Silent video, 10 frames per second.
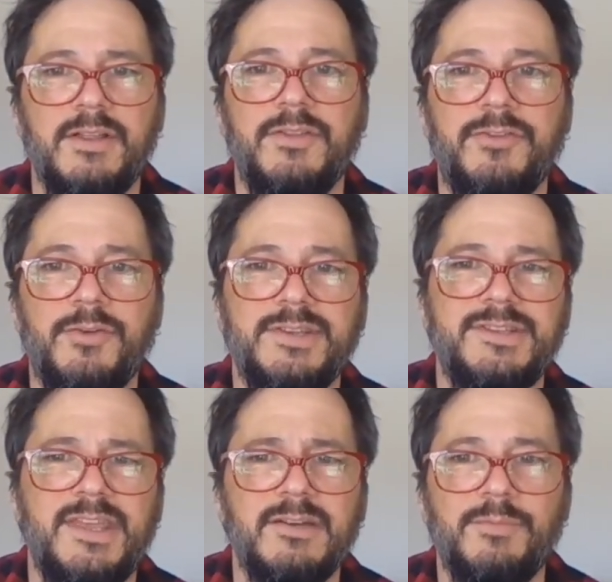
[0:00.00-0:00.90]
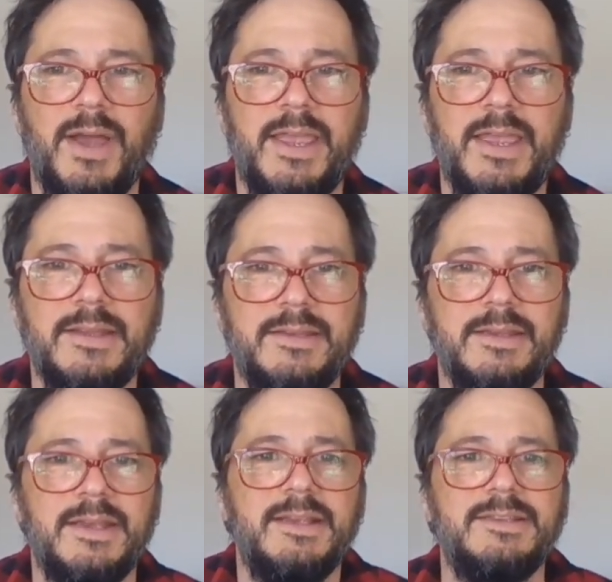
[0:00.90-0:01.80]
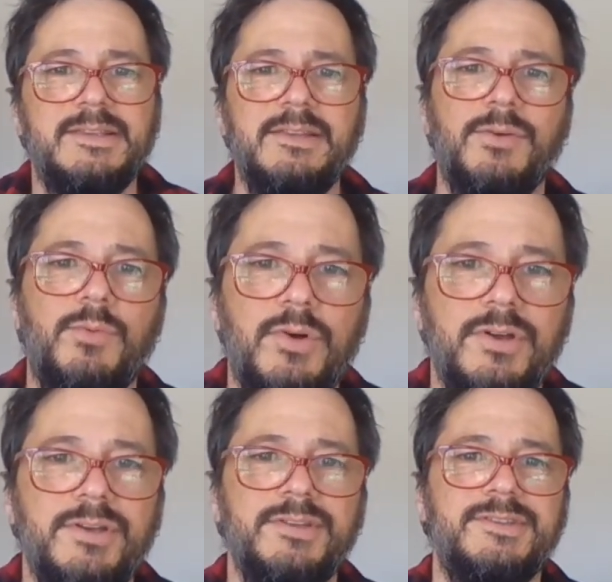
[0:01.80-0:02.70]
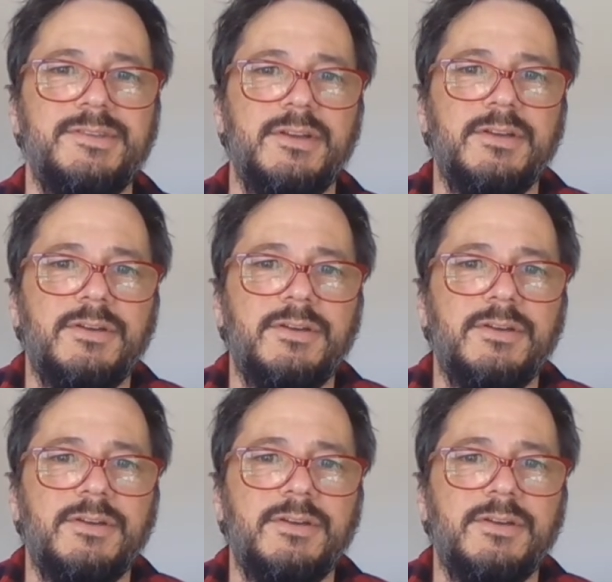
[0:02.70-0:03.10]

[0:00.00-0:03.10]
The song is there in my head. Sing the words.